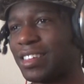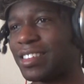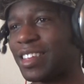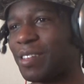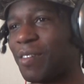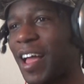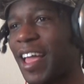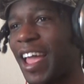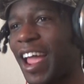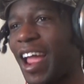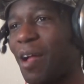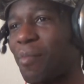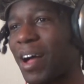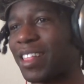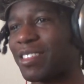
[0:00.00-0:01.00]
this seems like
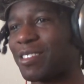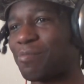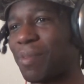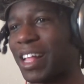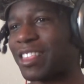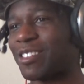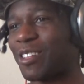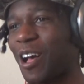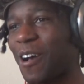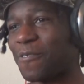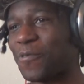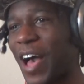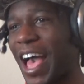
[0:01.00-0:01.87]
everybody's about to start